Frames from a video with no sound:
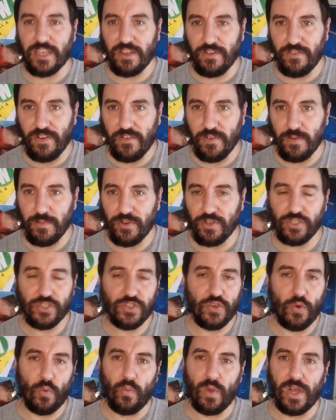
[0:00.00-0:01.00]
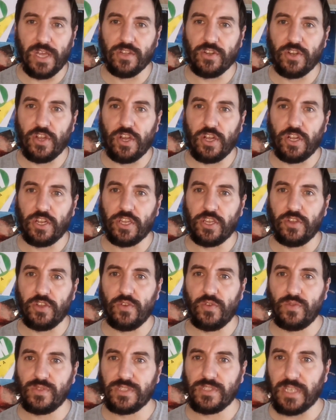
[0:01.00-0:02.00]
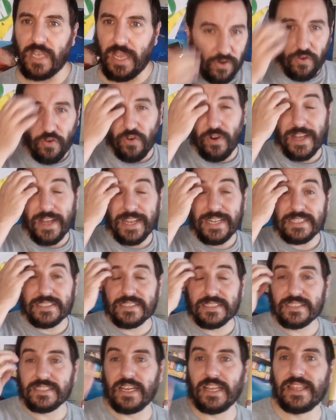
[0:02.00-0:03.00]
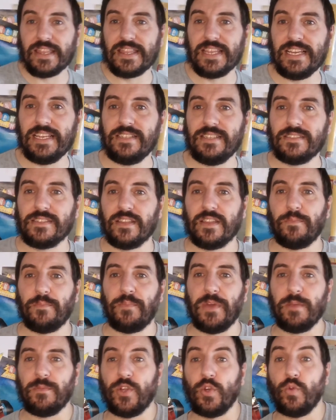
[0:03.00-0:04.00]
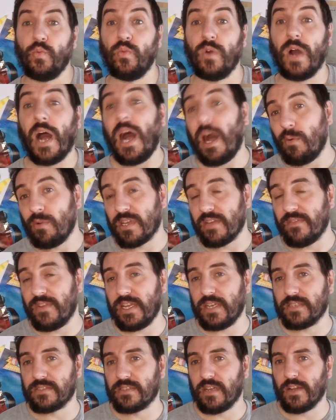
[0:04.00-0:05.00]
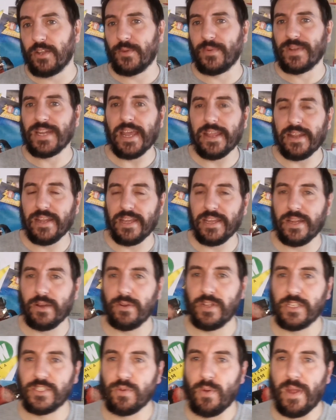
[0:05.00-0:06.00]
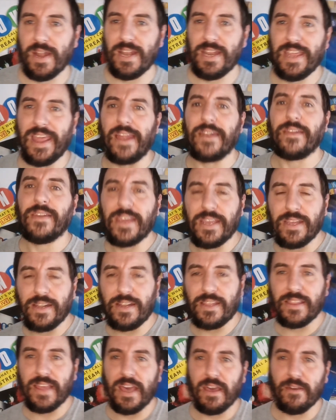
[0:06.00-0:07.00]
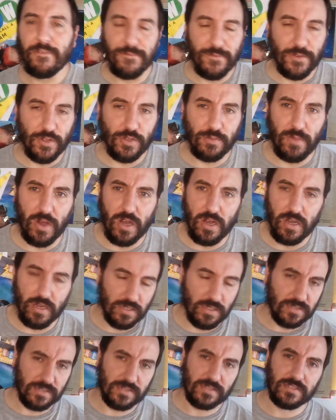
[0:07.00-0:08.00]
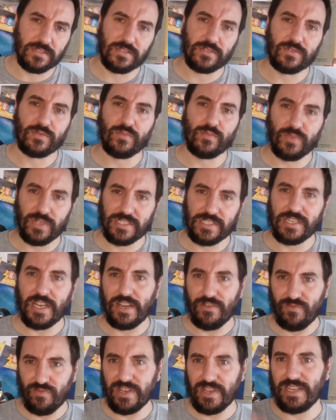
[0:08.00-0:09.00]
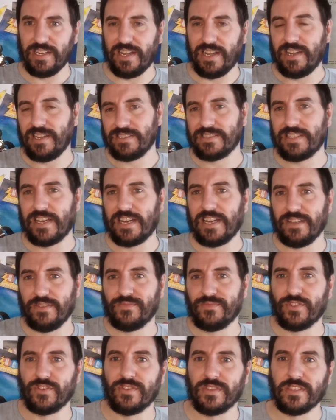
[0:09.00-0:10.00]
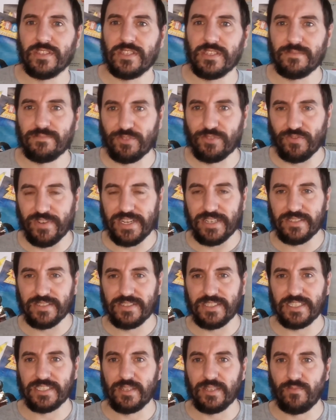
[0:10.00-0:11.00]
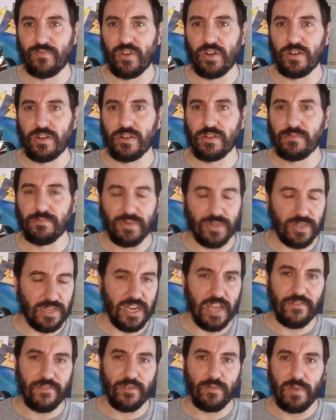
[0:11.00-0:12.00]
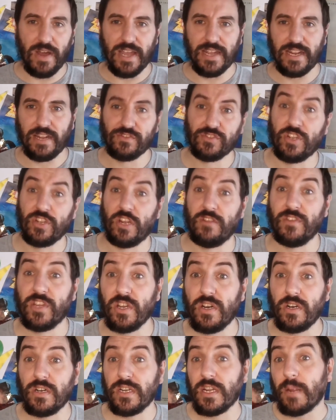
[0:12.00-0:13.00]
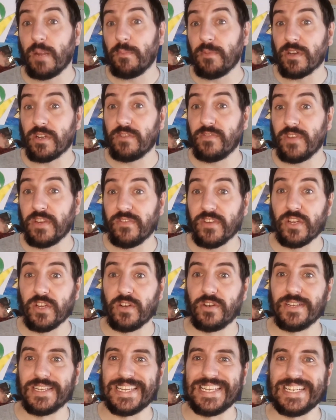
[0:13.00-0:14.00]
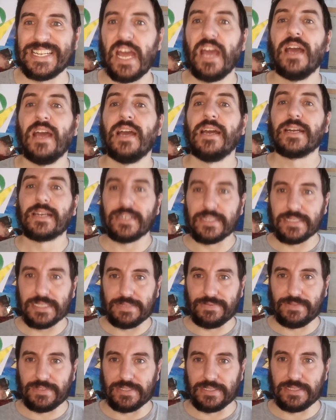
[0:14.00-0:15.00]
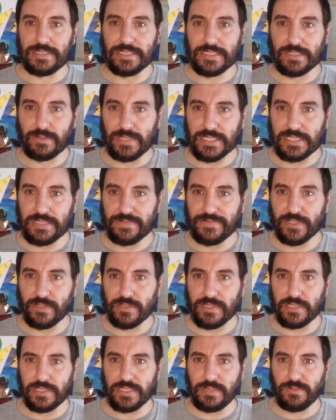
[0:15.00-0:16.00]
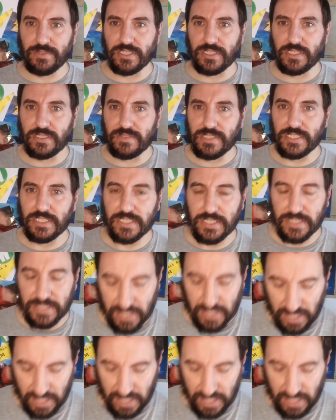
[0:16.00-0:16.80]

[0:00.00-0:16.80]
you very much. Well done, all of yous. Right, these are the people who I will give an A star to. 19 out of 20, nearly there, full marks. which I've realised I've done the grading system wrong, but never mind, I've started recording. I'm not going to re-record it again because I've done that quite a few times already.